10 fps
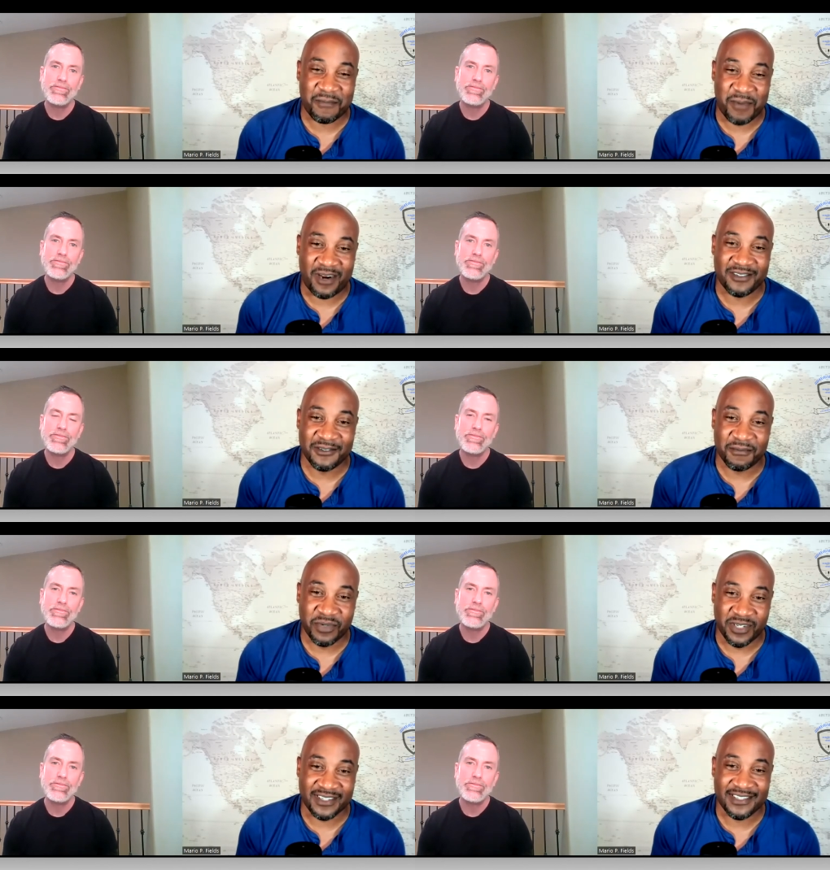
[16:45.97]
Speaker 1: about your
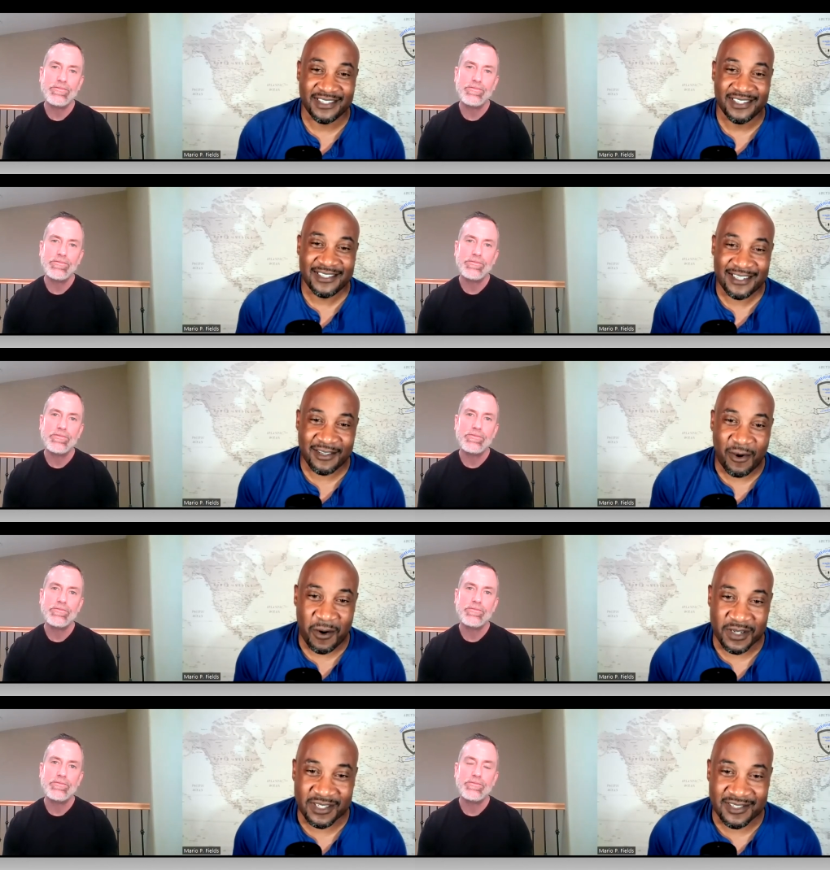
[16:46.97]
book? Let the
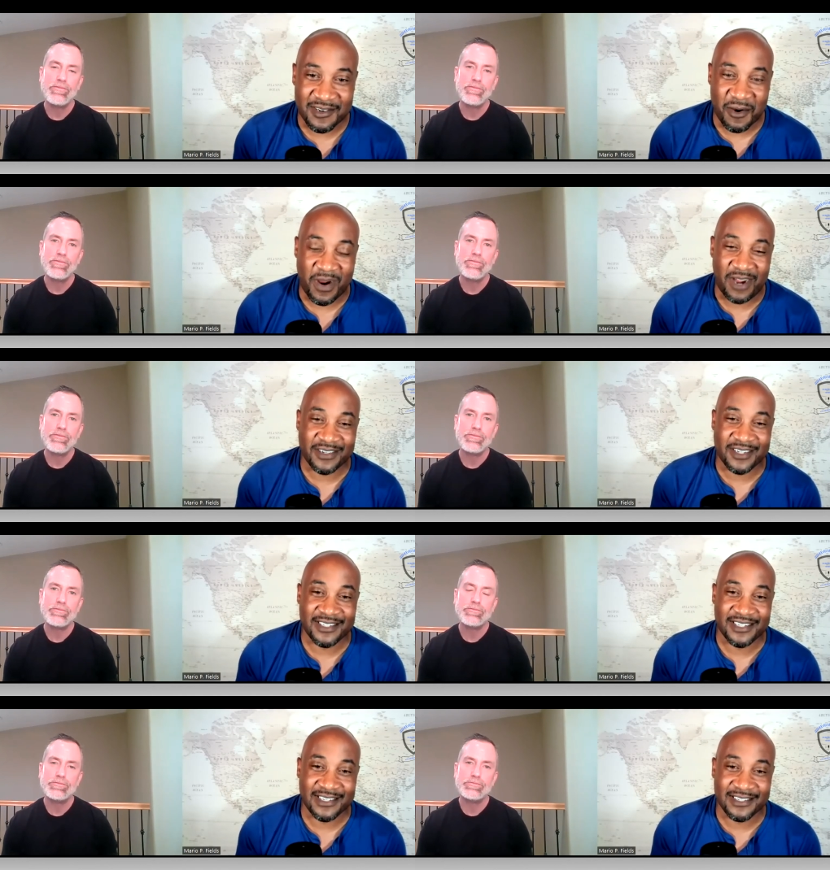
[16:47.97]
audience know how can
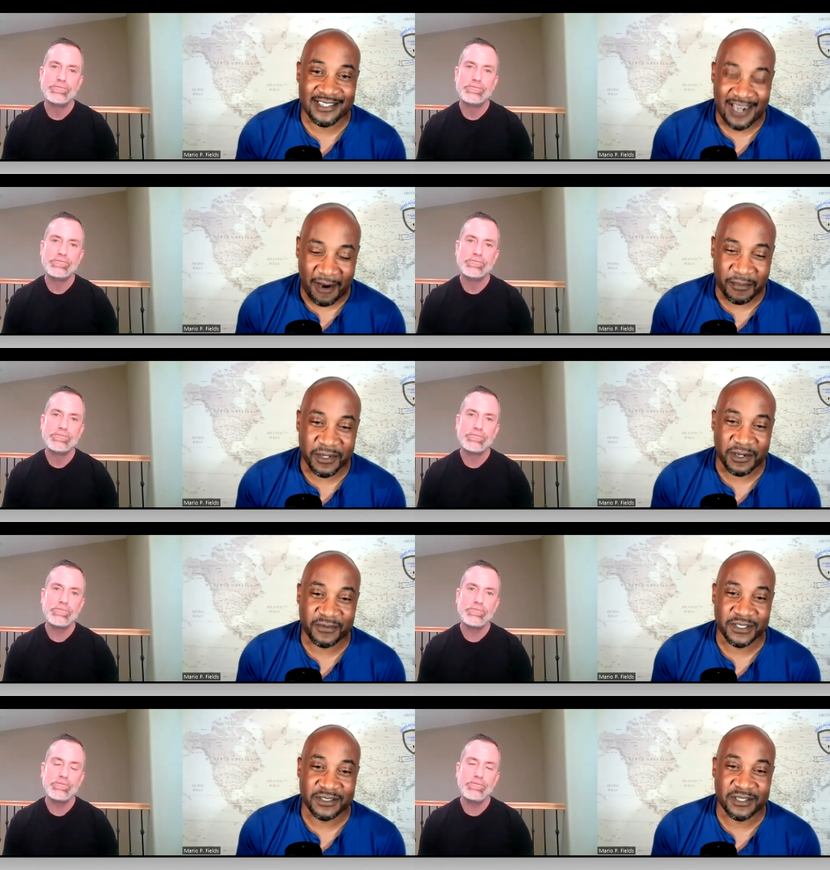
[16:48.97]
they get a copy
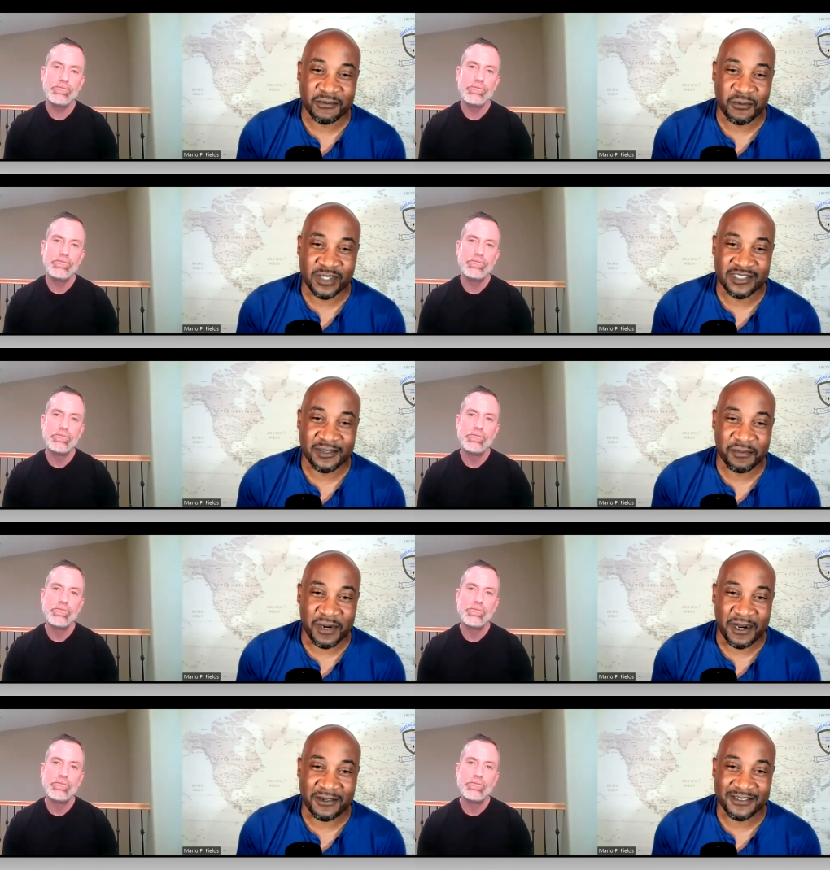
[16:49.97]
of it and what's it
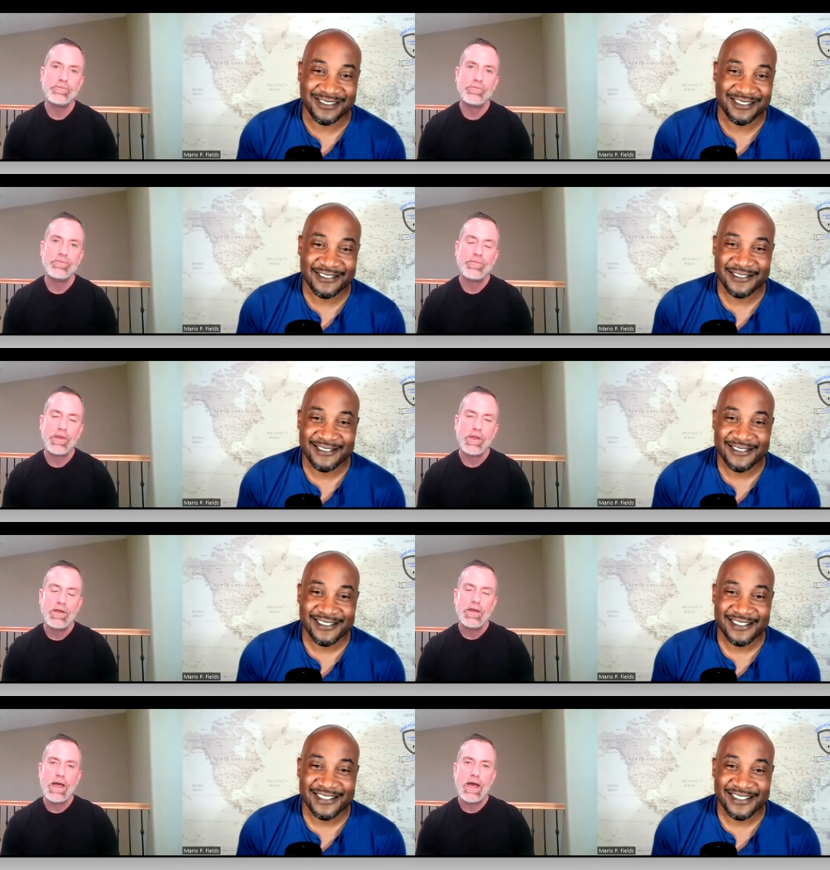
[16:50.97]
about?
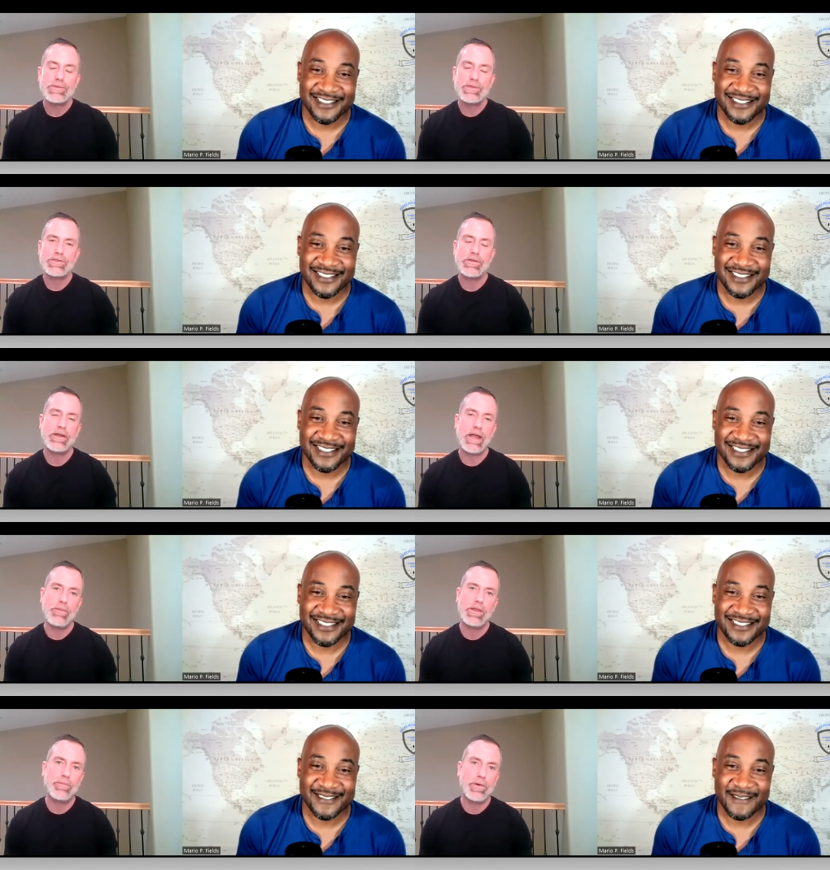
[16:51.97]
Speaker 2: Absolutely. So the name of
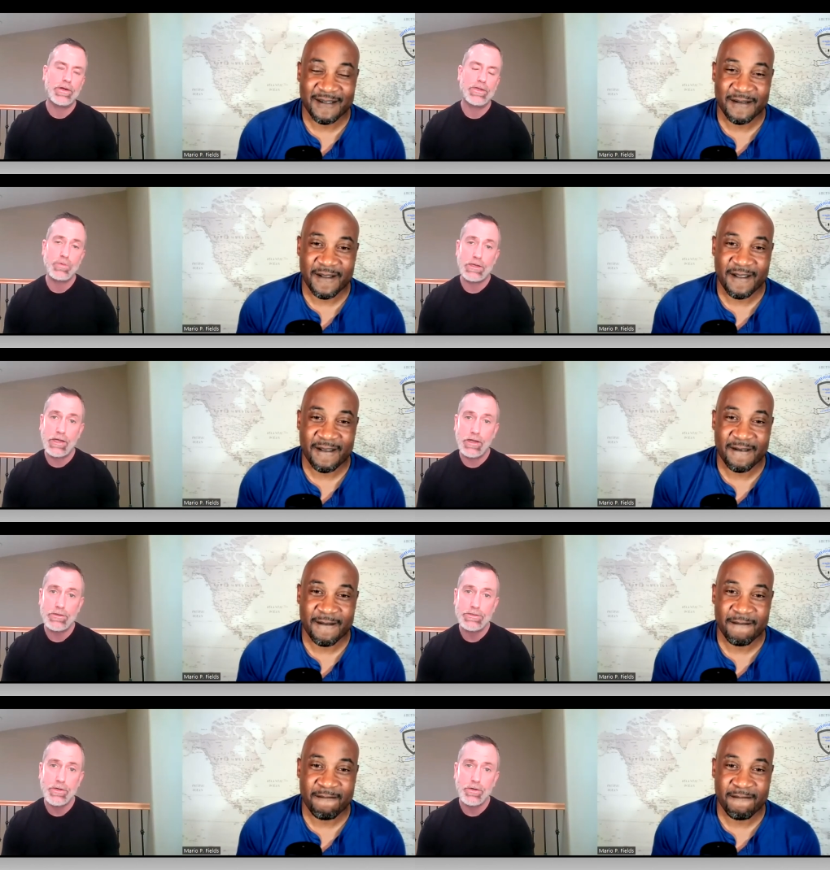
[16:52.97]
the book is
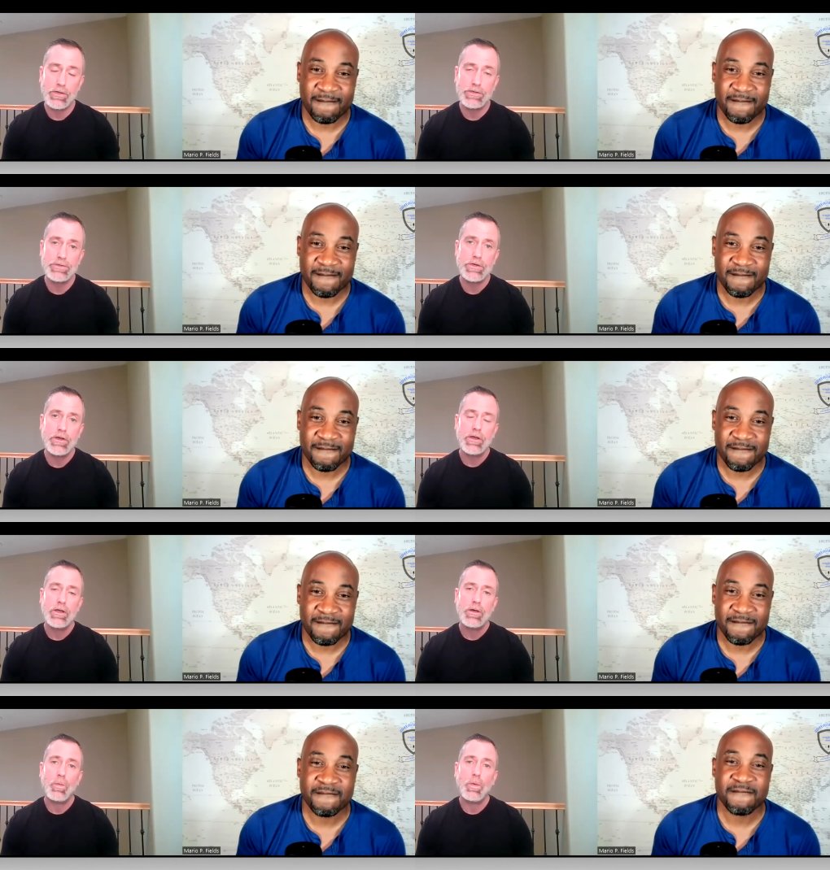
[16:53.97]
Relentless Courage,
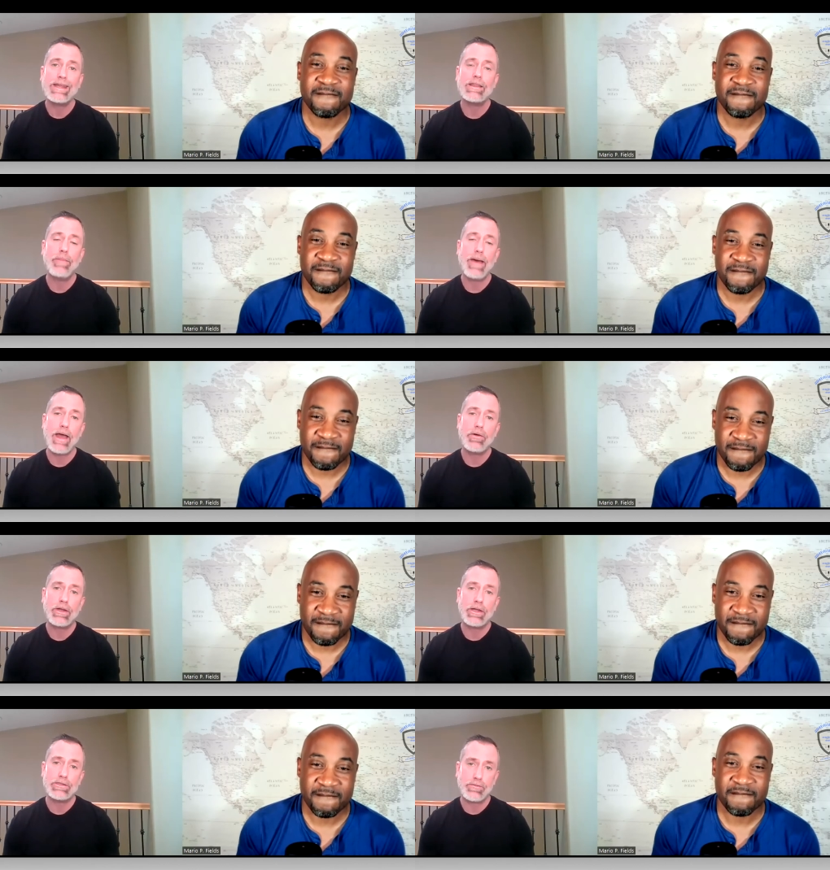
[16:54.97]
Winning the Battle
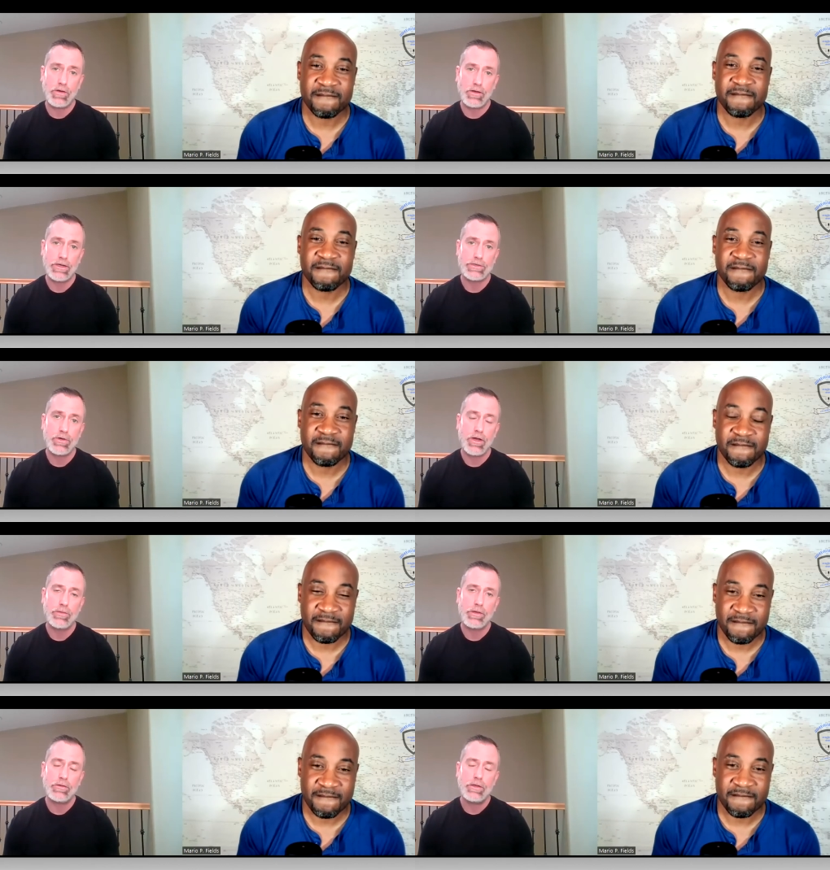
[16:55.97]
Against Frontline
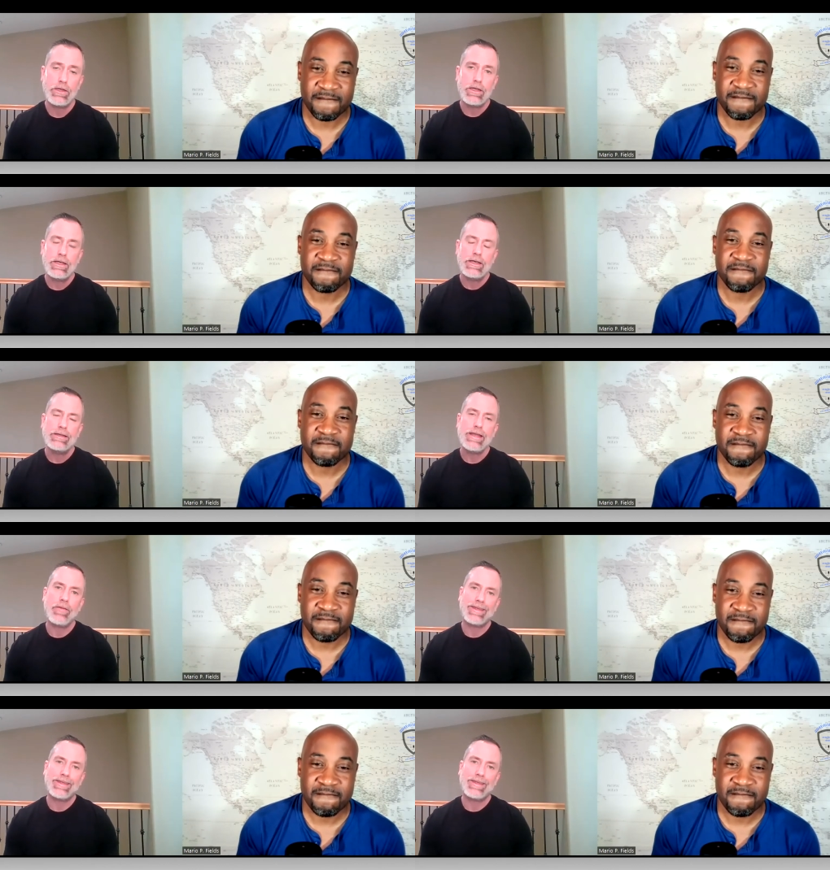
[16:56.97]
Trauma. Now, the